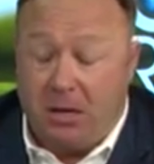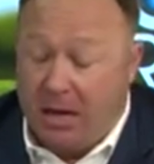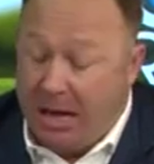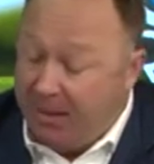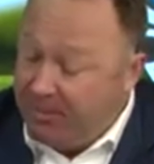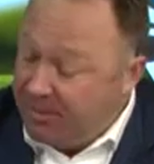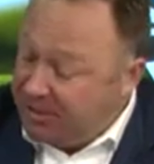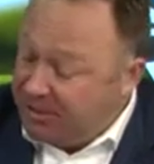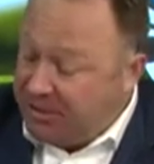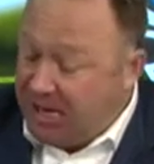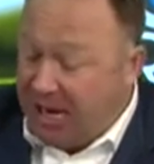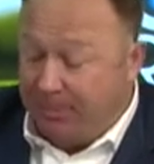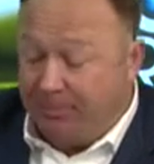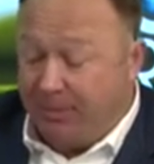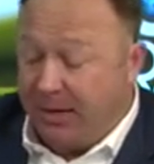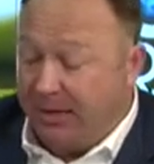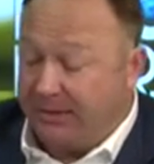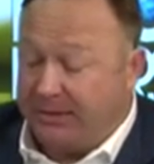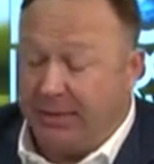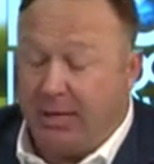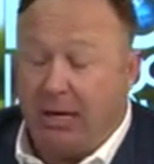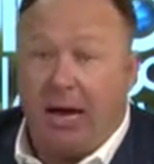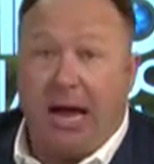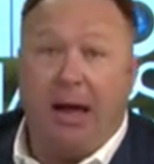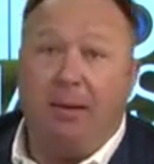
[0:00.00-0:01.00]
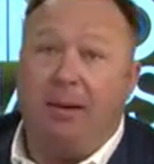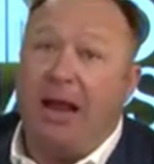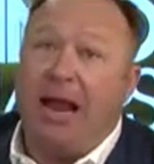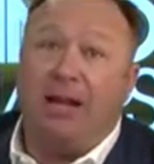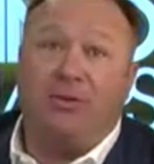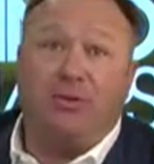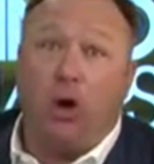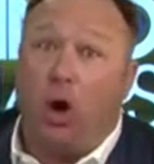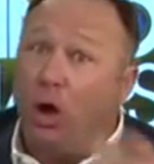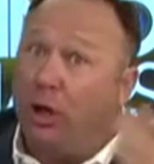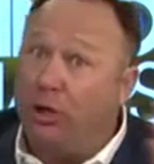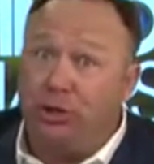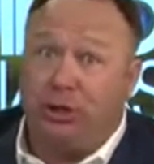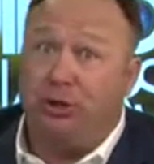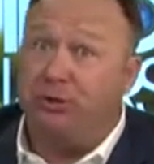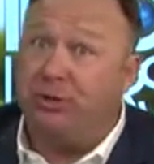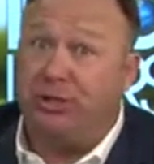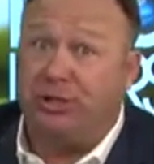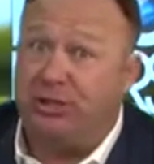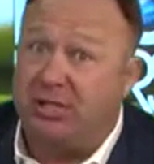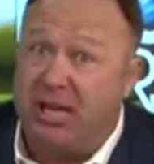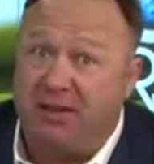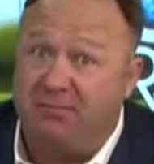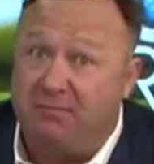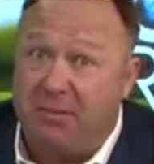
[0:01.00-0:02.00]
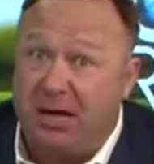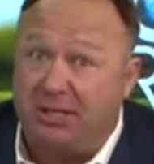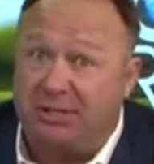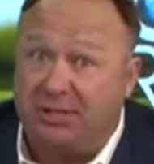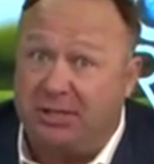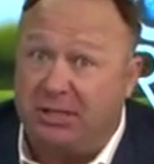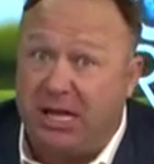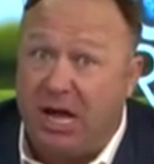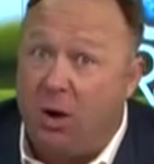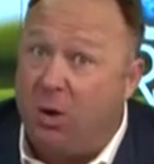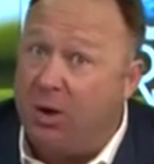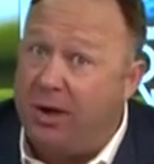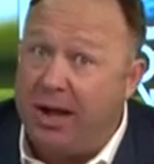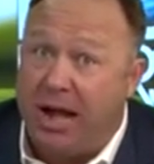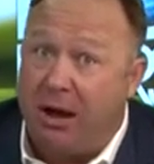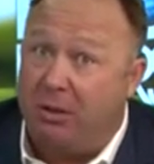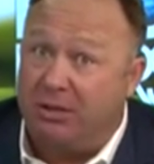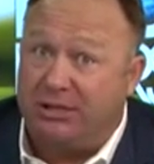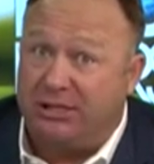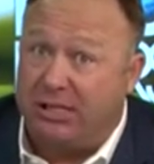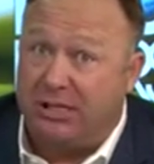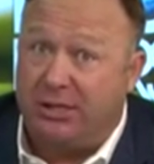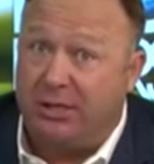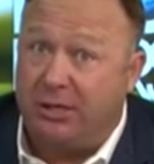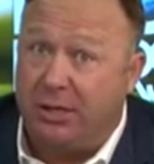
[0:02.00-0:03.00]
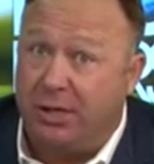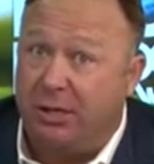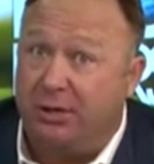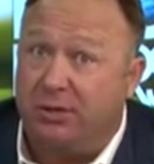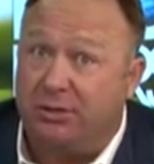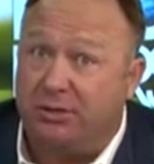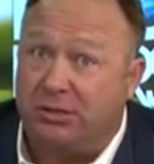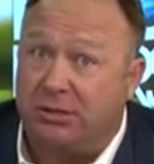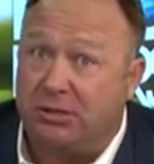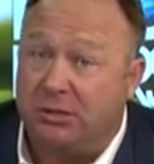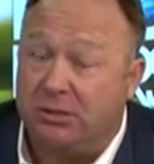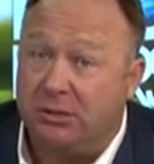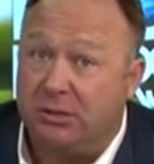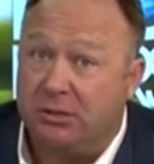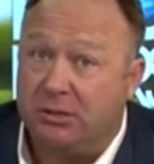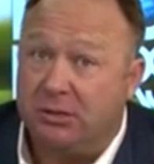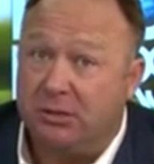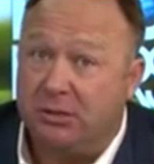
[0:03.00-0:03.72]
I'm going to stop right there. I told you this stuff months ago, and now it's in the news.